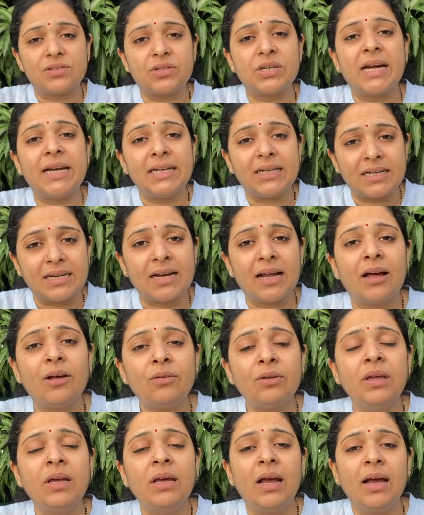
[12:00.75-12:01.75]
right now,
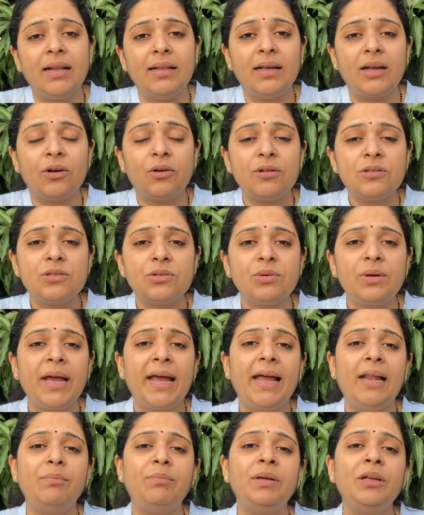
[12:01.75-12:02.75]
they're also
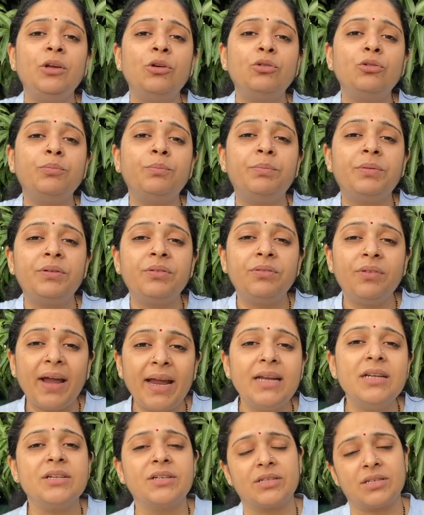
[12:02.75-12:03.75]
helping you to
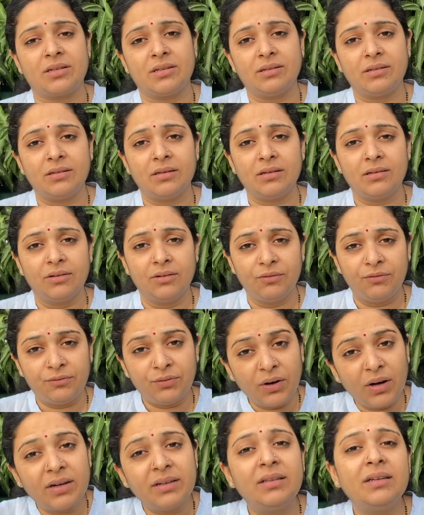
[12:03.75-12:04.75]
prevent
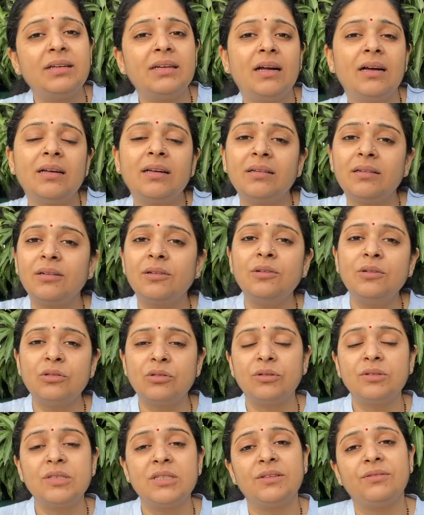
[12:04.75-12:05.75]
further occurrence
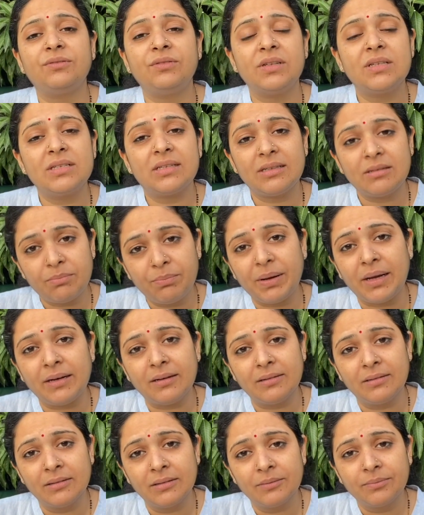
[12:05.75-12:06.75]
of stiffness and pain.
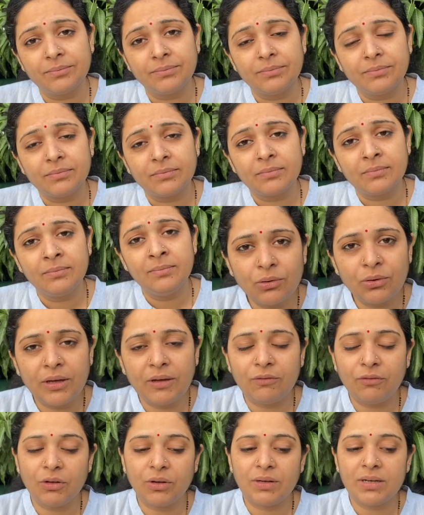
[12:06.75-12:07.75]

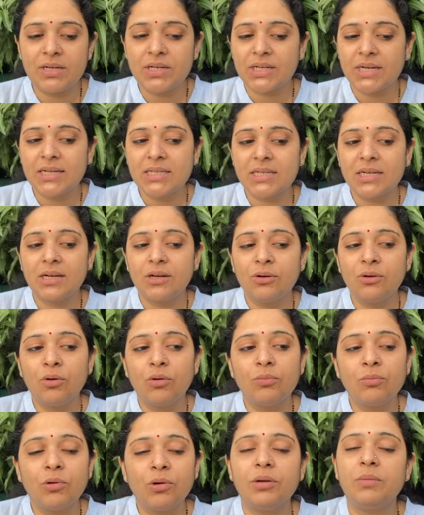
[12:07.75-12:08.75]
If you're interested to know
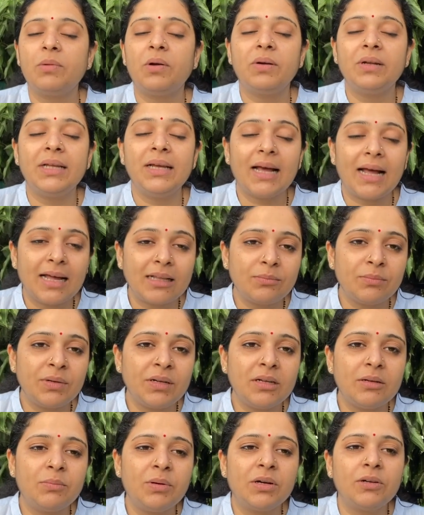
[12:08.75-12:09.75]
more about the
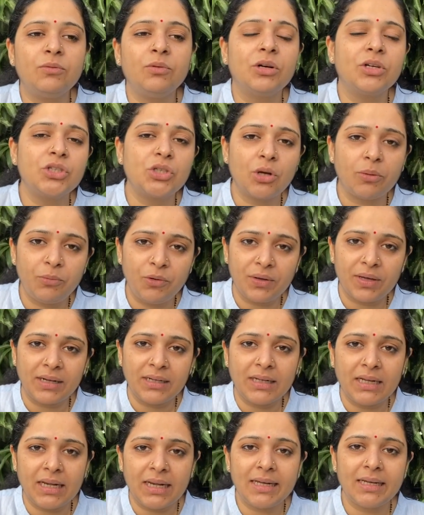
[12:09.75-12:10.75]
Aatmanirbhar workshop, you can
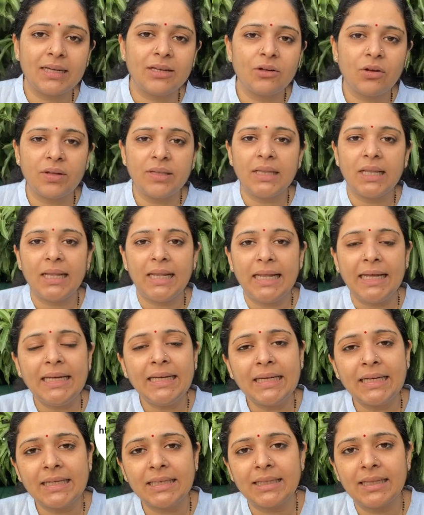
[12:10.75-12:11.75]
click on the
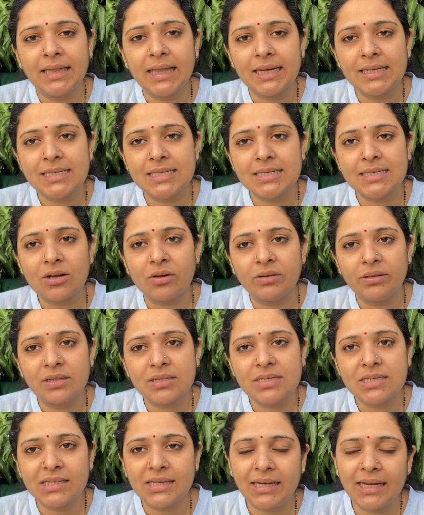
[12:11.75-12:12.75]
link that's on the
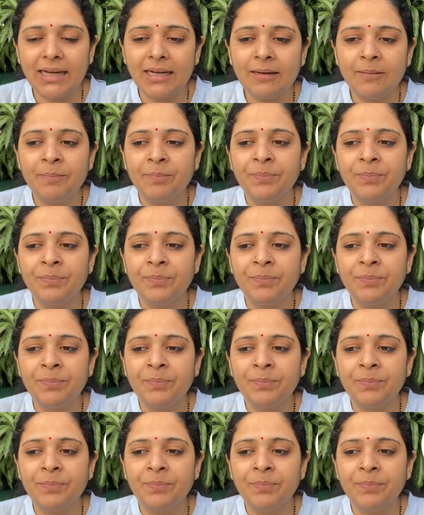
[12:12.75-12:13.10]
screen.